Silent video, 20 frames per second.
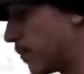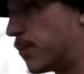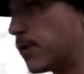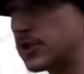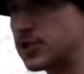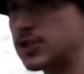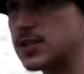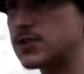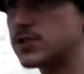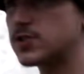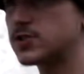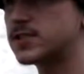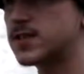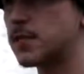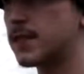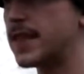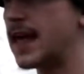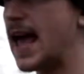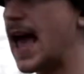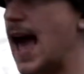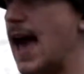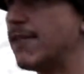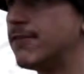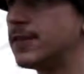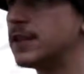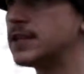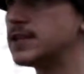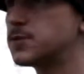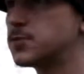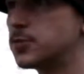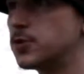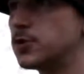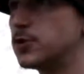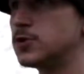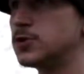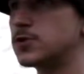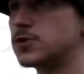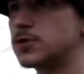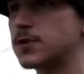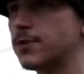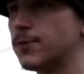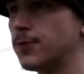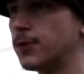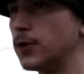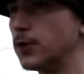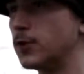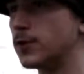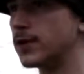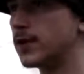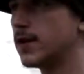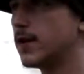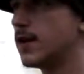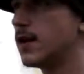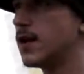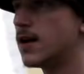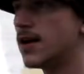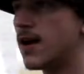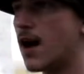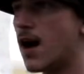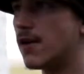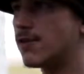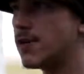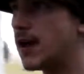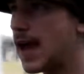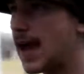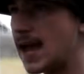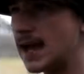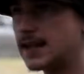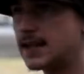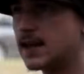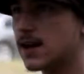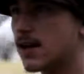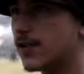bushes are some of the heaviest producers of fruit of any